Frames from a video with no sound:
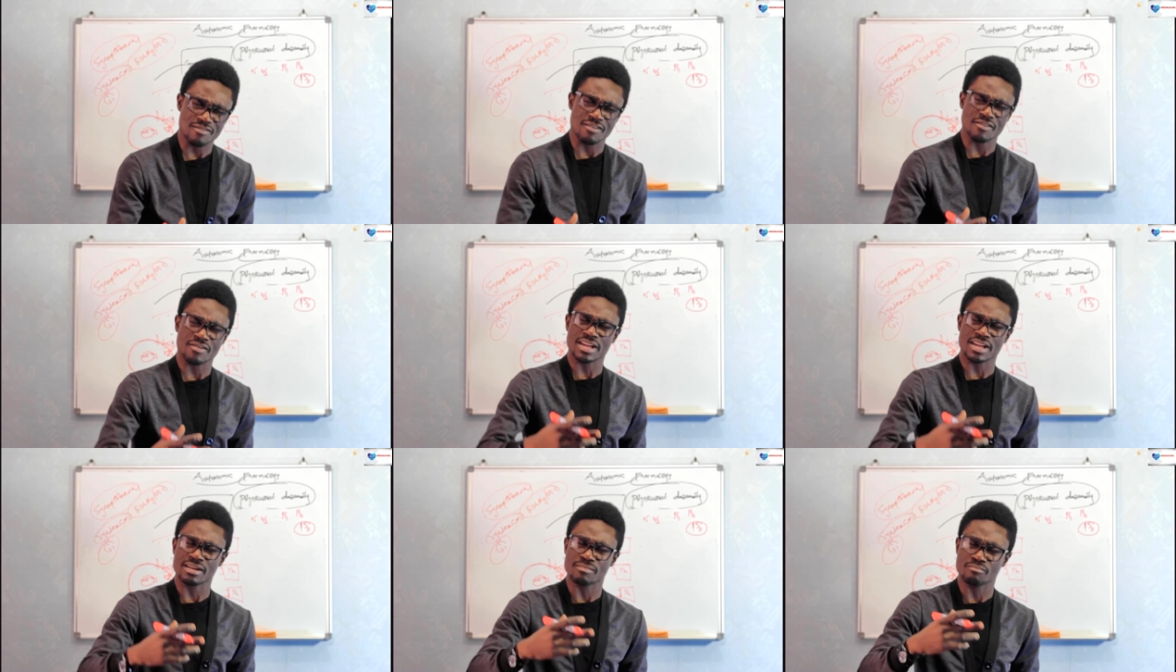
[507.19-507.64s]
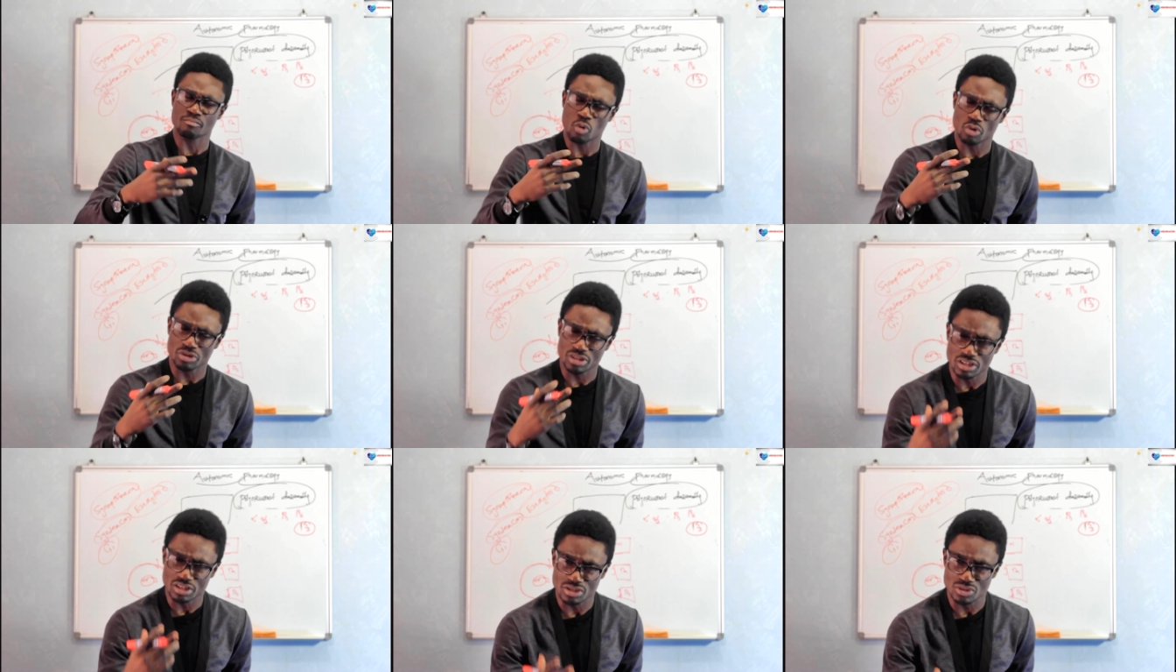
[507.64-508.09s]
very
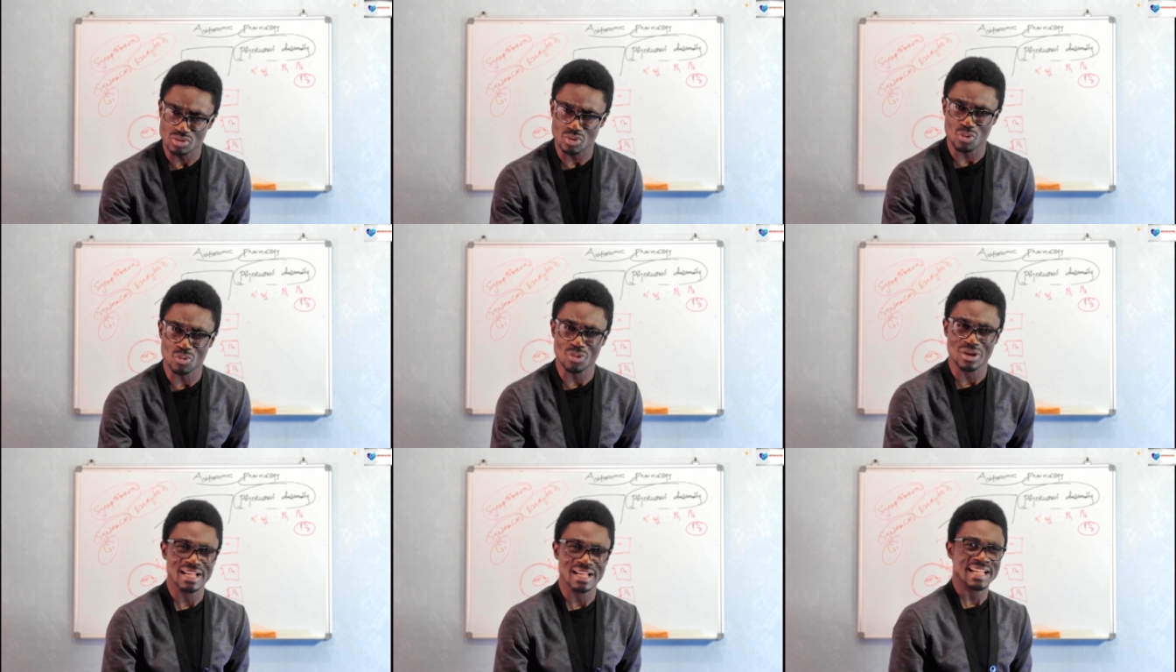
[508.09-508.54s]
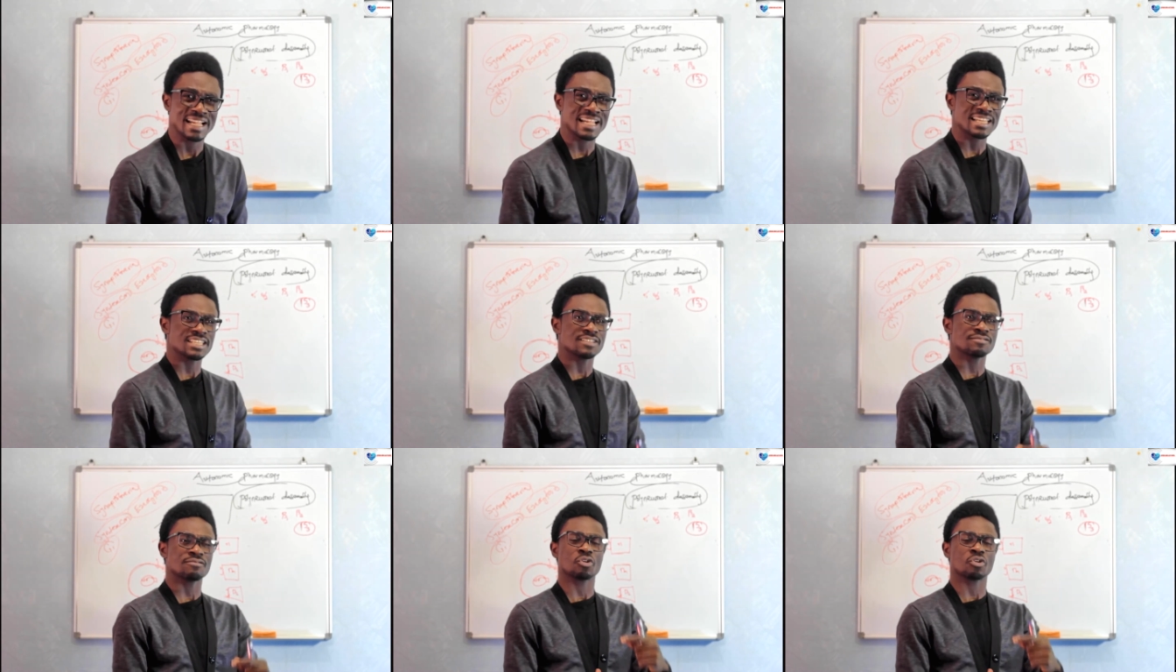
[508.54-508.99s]
important role
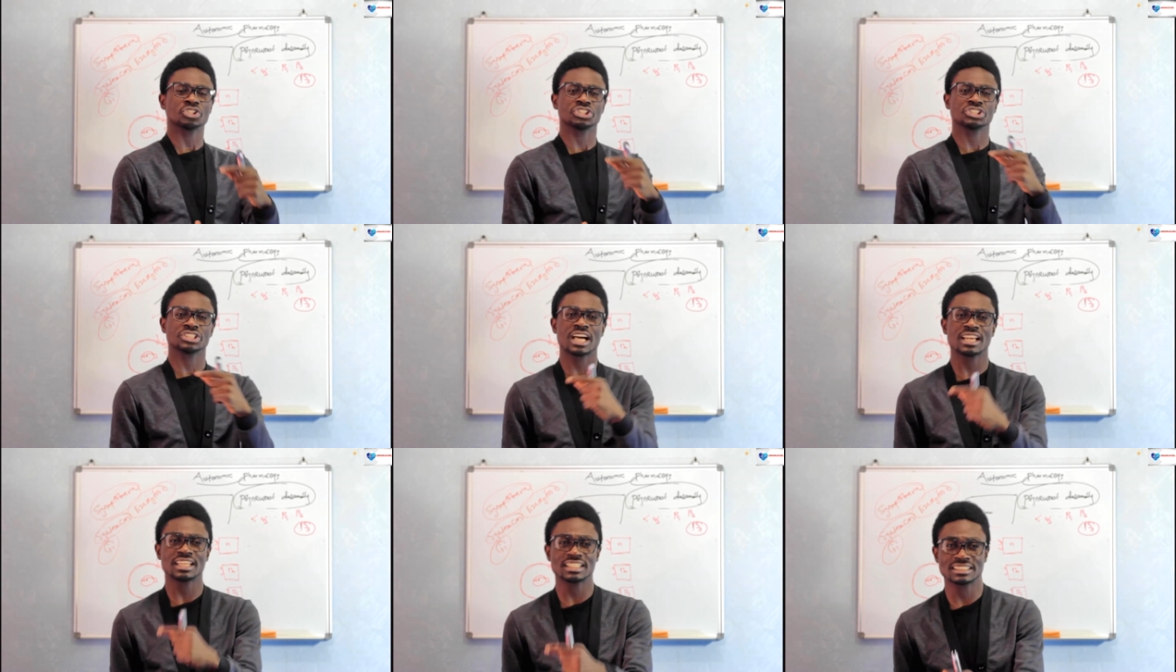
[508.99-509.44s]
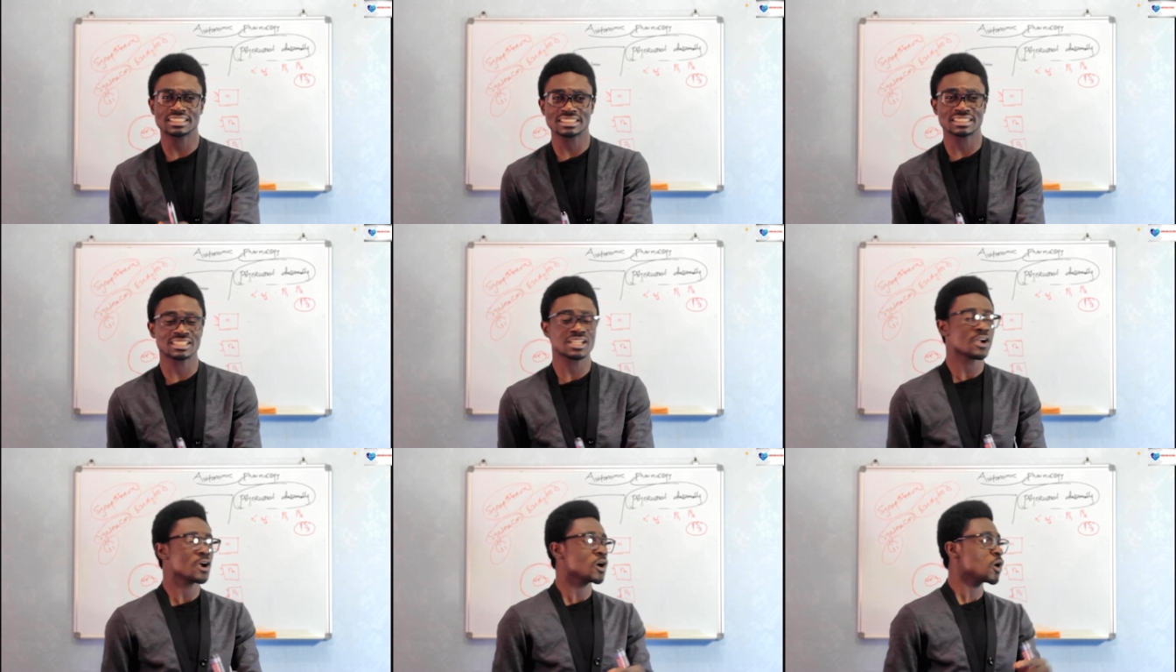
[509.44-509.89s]
in the
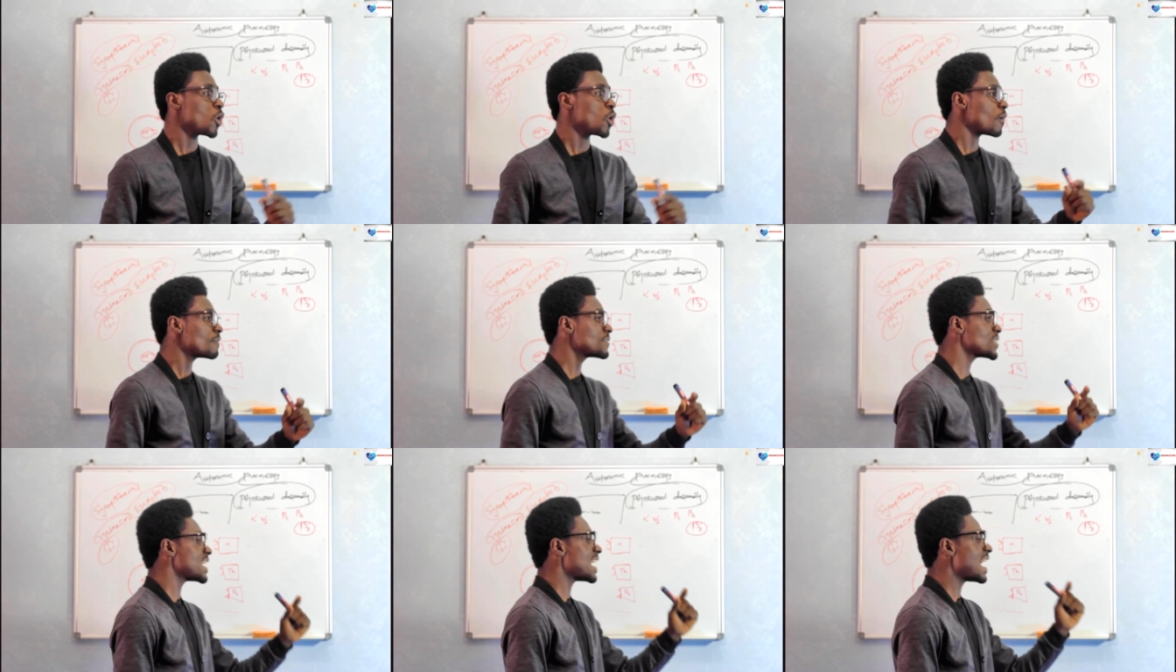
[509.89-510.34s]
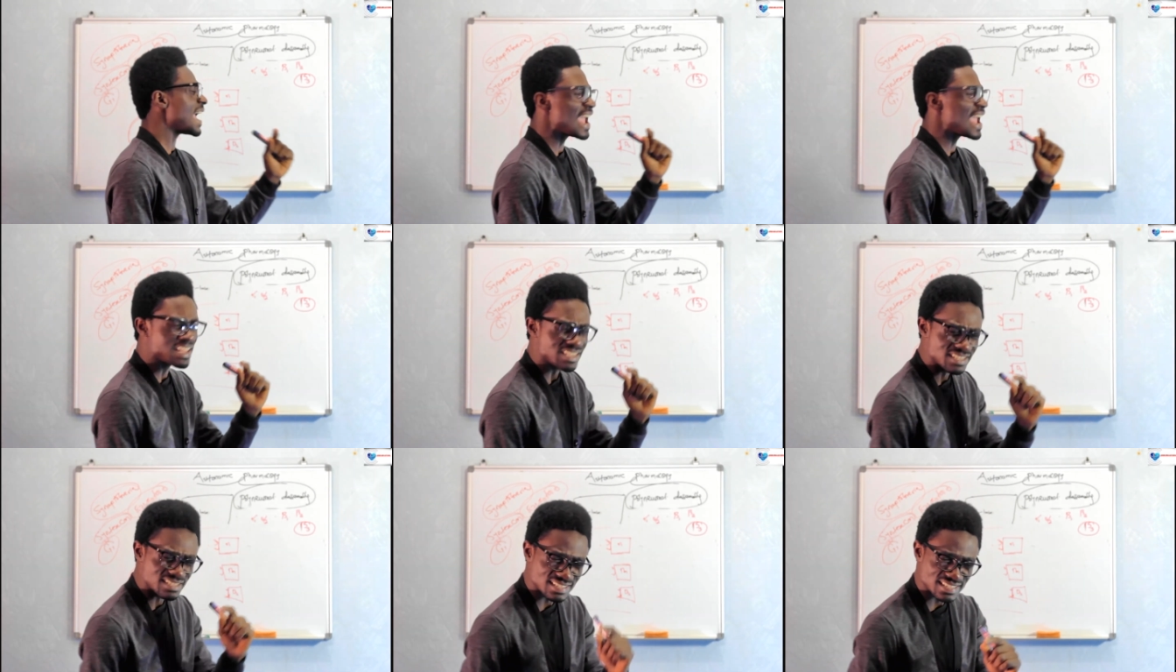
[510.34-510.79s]
functionality of the
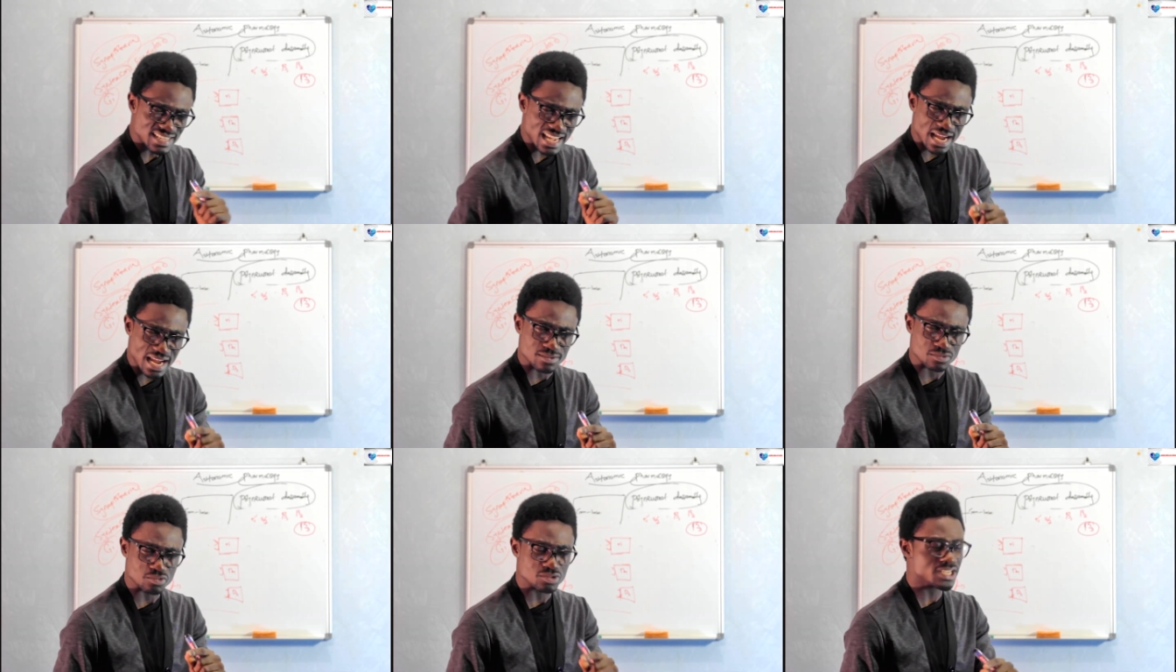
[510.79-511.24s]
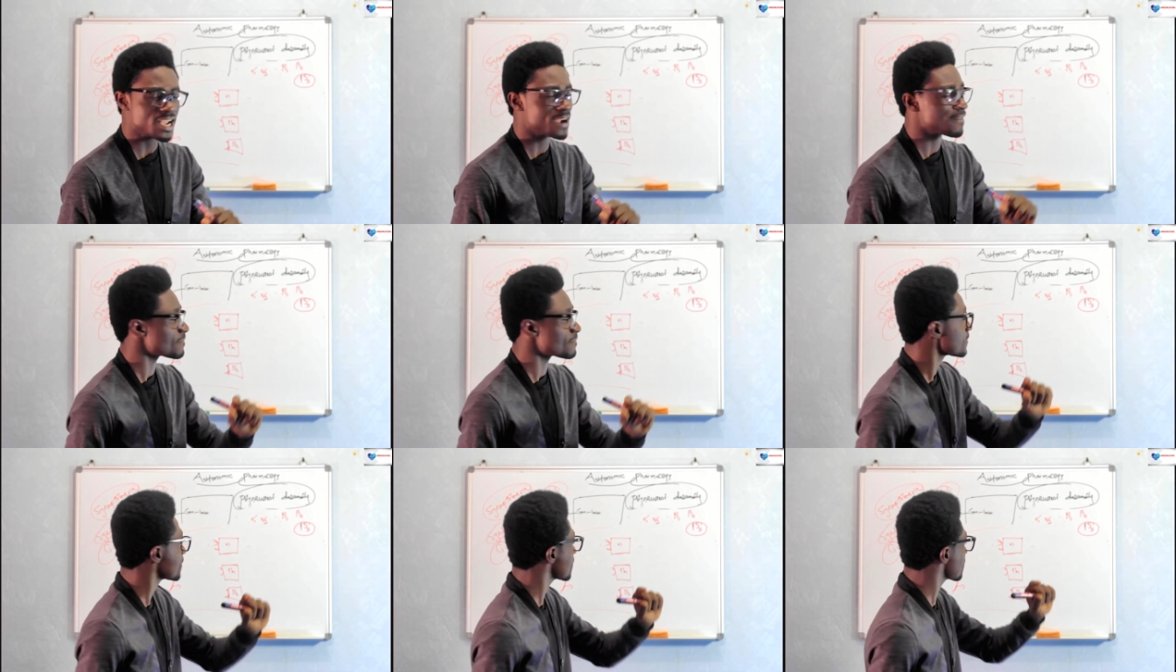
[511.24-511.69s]
enzymes which are,